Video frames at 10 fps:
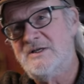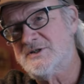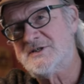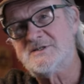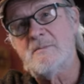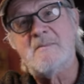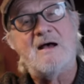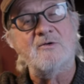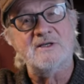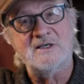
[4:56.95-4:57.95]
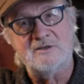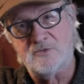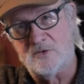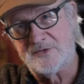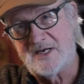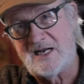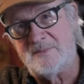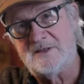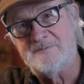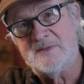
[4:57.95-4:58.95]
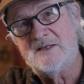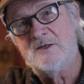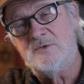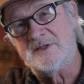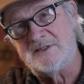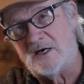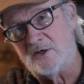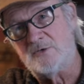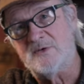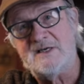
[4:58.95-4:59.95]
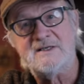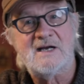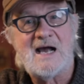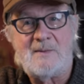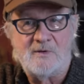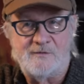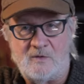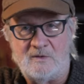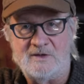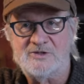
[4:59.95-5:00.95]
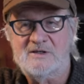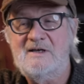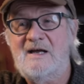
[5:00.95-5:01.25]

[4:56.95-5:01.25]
just as a mounding growth habit with dark green to copper foliage.